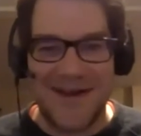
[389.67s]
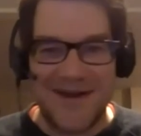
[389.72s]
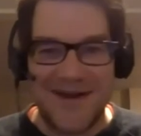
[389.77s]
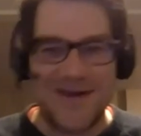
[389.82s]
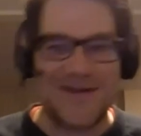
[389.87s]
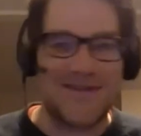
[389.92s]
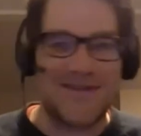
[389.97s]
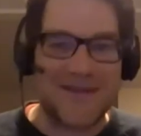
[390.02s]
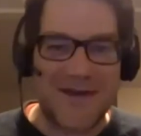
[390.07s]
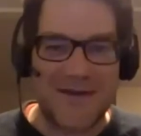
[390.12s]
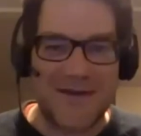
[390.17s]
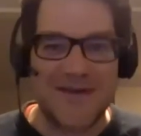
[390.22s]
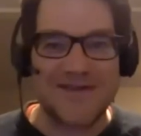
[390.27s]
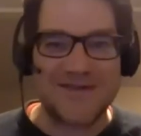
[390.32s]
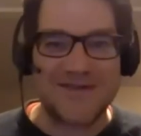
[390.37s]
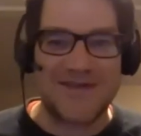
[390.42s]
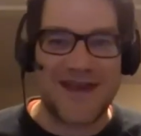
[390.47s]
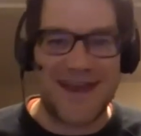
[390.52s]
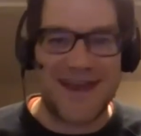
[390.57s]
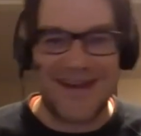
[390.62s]
Early
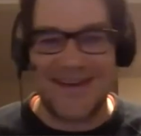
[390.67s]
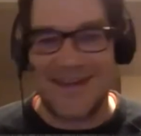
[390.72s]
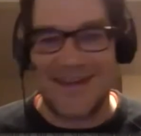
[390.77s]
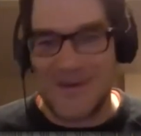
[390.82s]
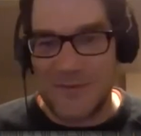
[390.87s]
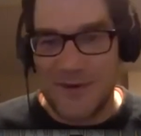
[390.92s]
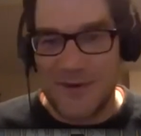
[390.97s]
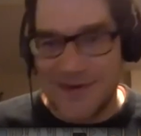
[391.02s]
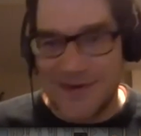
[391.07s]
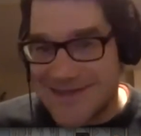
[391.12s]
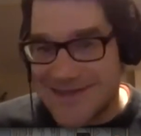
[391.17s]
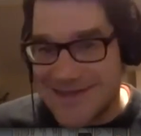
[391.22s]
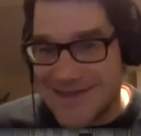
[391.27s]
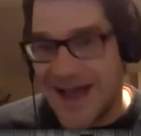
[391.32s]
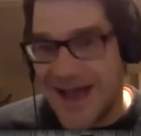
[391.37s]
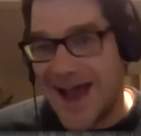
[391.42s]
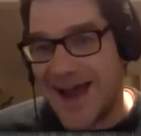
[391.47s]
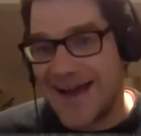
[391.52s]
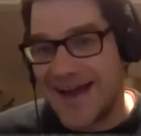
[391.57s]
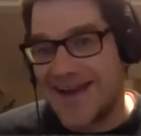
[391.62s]
Christianity, and when I was
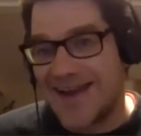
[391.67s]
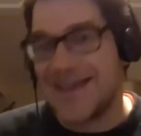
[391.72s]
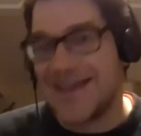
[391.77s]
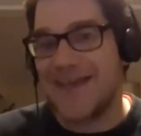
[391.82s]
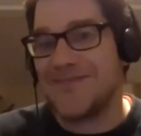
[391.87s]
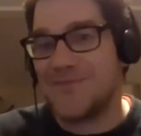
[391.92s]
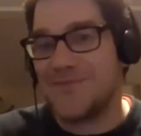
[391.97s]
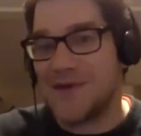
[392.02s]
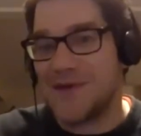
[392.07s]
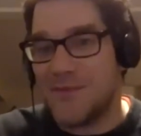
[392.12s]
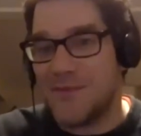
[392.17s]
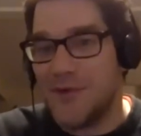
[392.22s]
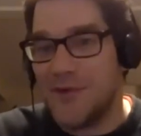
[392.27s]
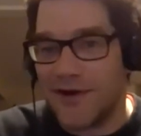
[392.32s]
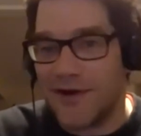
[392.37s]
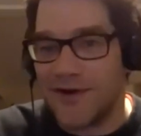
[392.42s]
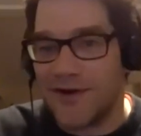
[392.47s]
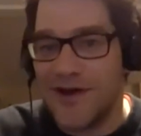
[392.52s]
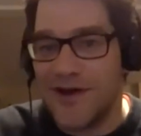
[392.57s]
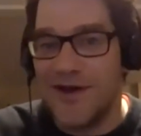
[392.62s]
9, he gave me a
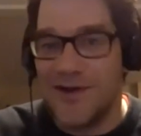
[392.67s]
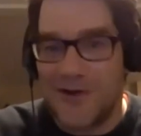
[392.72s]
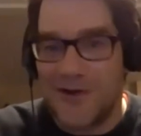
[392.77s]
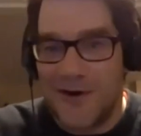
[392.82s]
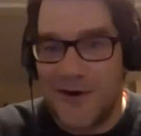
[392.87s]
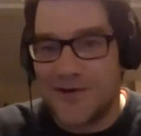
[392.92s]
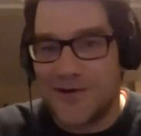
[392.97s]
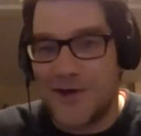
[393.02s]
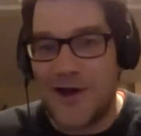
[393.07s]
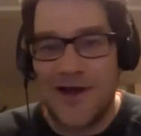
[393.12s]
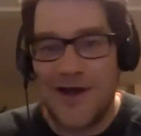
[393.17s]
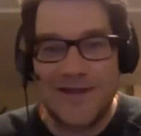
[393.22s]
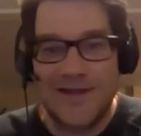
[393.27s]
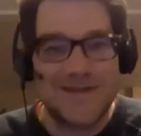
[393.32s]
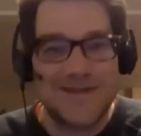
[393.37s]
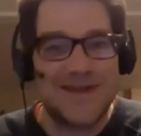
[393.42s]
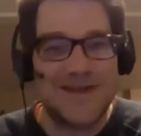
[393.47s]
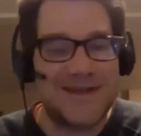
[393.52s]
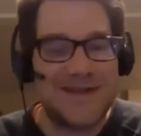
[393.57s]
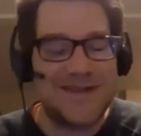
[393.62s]
book called
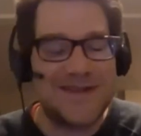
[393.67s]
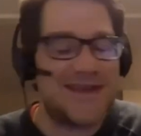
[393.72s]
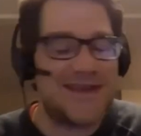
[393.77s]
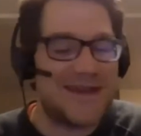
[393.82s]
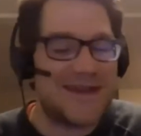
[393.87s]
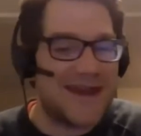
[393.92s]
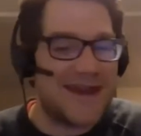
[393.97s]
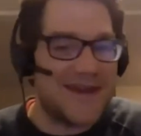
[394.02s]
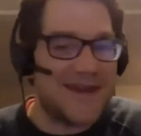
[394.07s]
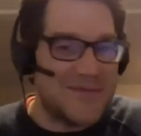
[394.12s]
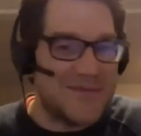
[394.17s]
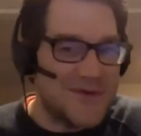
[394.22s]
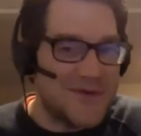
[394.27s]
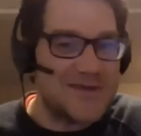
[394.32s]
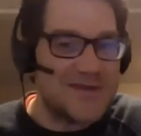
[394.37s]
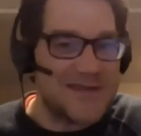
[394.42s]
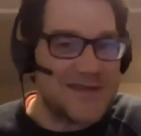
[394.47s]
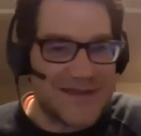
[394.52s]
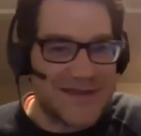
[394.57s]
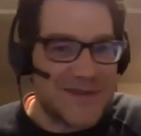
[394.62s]
Constantine and
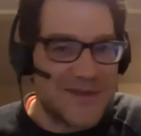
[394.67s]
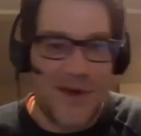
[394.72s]
Abusus.